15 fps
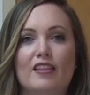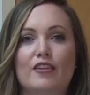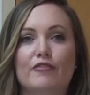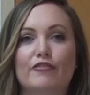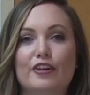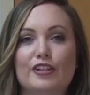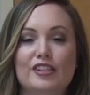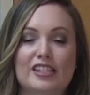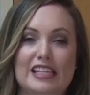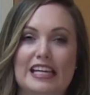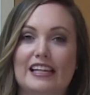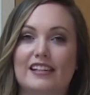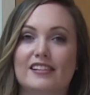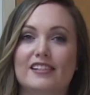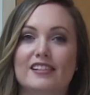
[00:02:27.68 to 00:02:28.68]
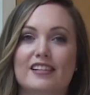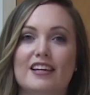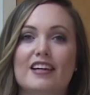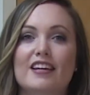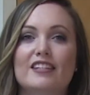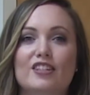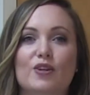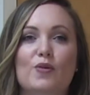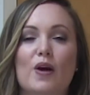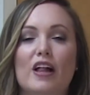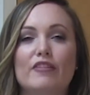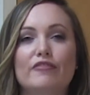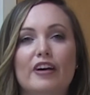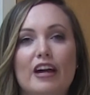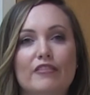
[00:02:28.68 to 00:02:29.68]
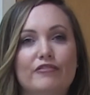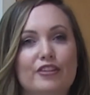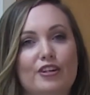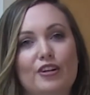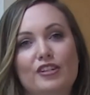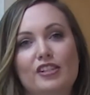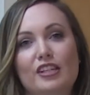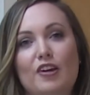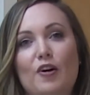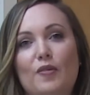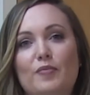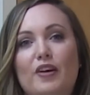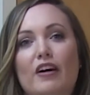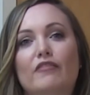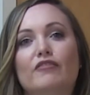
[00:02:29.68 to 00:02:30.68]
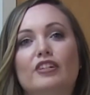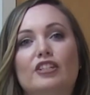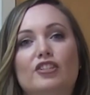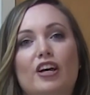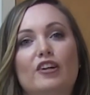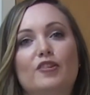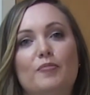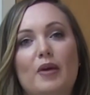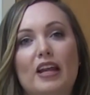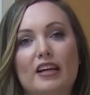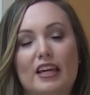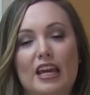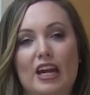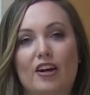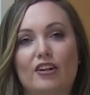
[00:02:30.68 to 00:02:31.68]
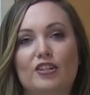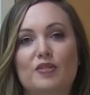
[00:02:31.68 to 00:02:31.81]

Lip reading: The first is, to qualify for nursing home coverage under Medicare,